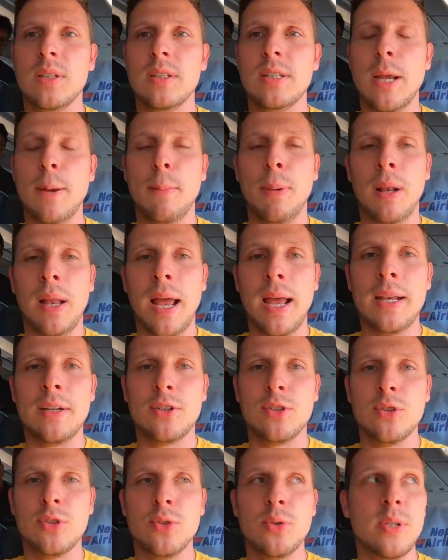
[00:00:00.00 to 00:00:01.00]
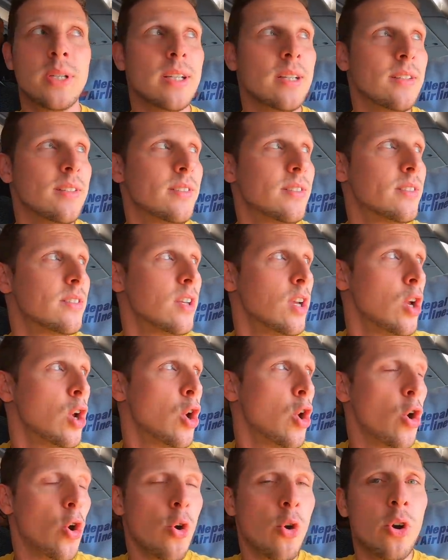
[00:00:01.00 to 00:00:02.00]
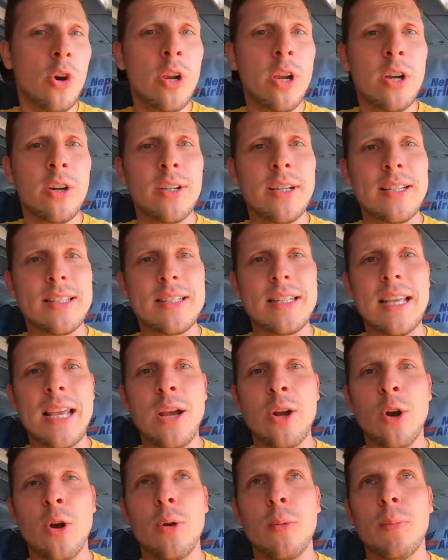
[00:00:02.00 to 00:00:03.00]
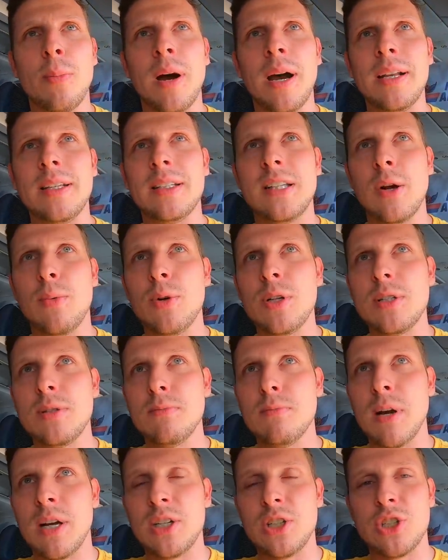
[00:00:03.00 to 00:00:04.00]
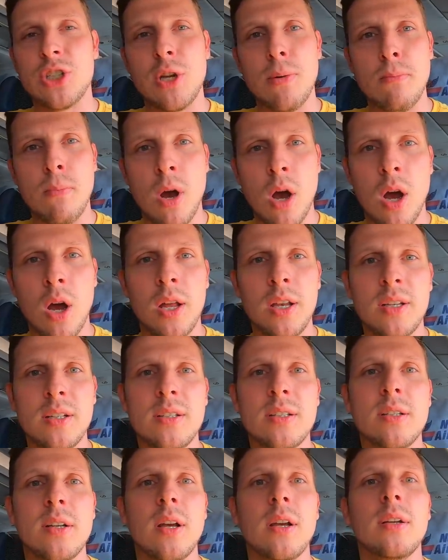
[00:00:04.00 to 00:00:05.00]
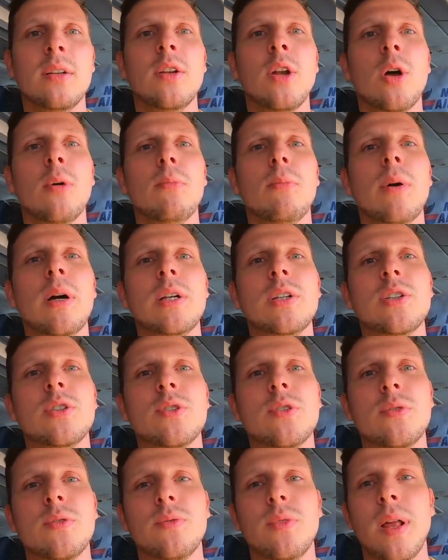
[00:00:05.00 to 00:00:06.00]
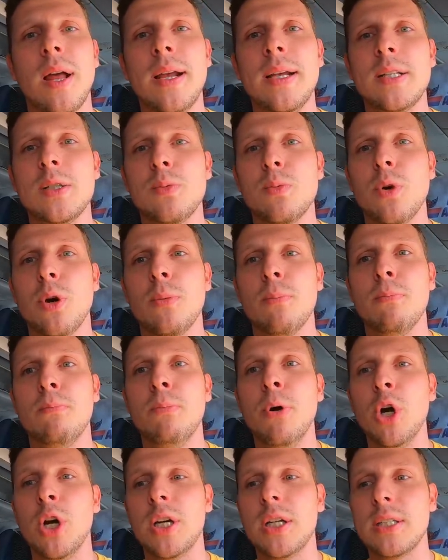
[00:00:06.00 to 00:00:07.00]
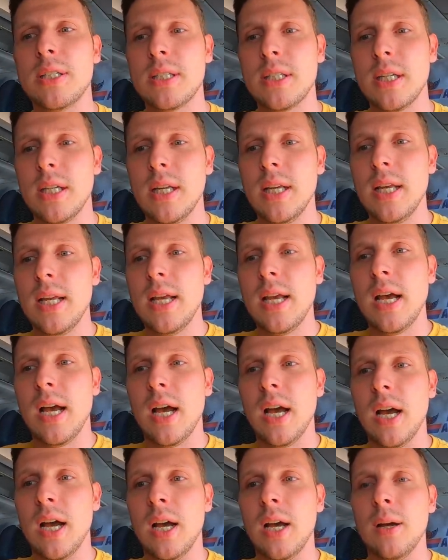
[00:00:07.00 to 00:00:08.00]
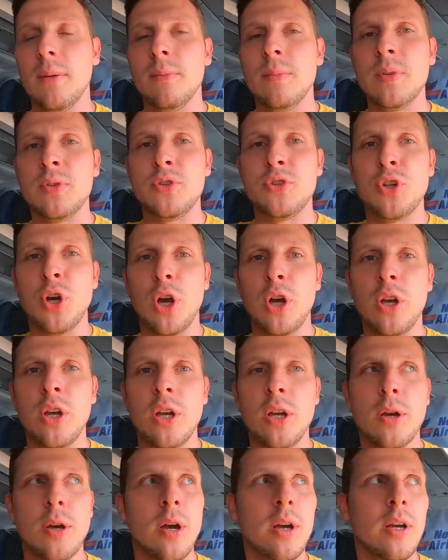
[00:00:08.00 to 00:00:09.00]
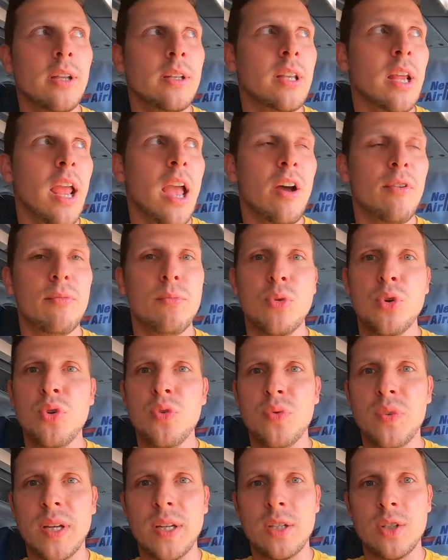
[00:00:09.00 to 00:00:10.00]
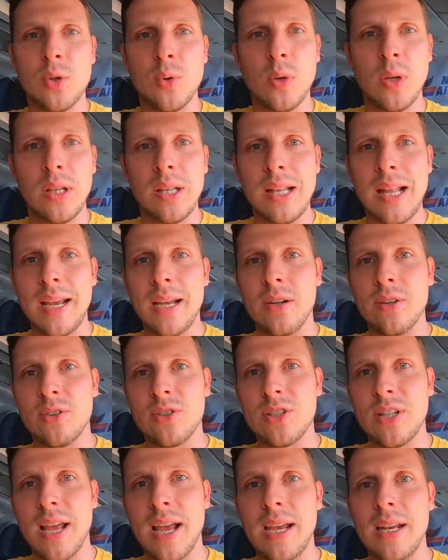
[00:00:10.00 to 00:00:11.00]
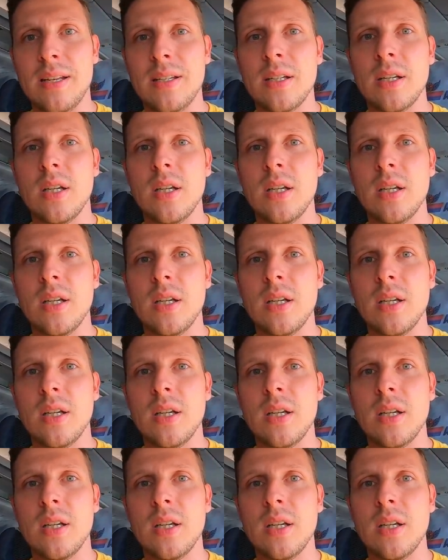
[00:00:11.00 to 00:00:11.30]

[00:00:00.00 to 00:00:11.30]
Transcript: They plan to do this earlier this year, but there wasn't much demand, not much flights were booked, so they have moved it to a later date